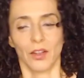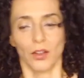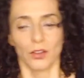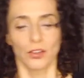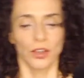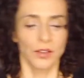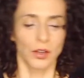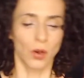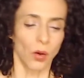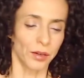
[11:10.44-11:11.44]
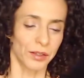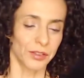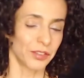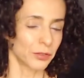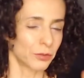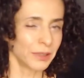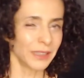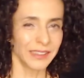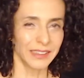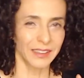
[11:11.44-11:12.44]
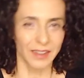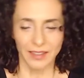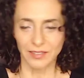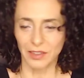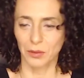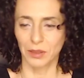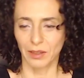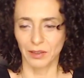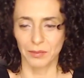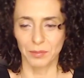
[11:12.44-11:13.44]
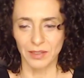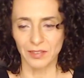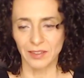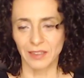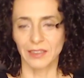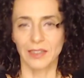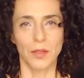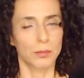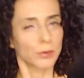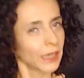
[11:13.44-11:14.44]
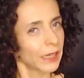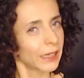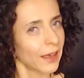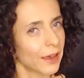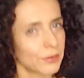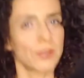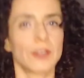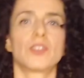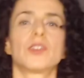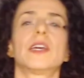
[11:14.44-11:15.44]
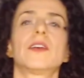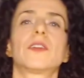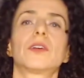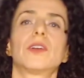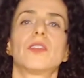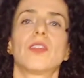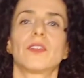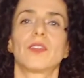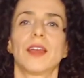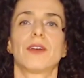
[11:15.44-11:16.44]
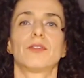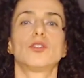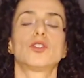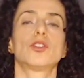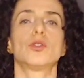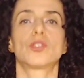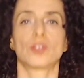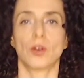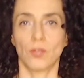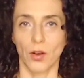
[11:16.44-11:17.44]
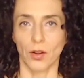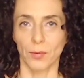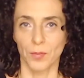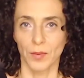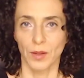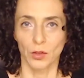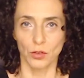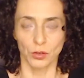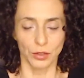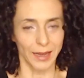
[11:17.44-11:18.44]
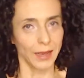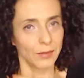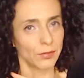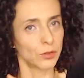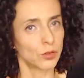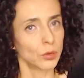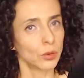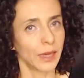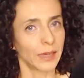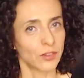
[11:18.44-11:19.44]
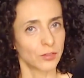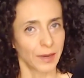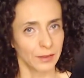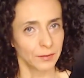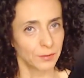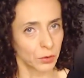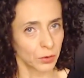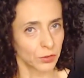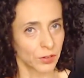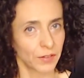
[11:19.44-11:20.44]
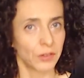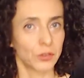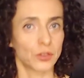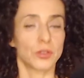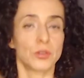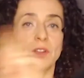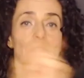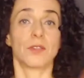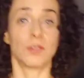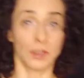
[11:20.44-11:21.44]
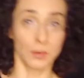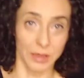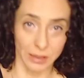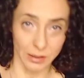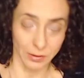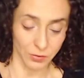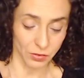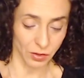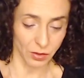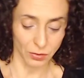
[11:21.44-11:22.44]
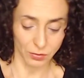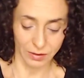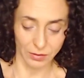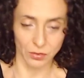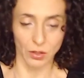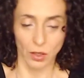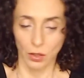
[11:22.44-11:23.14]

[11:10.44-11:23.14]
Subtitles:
So in the chorus, there's really a lot going on. And basically, they're bringing everything together that they have introduced so far. So you have the 2 lines of backup vocals that they introduced at the very beginning of the song, right? This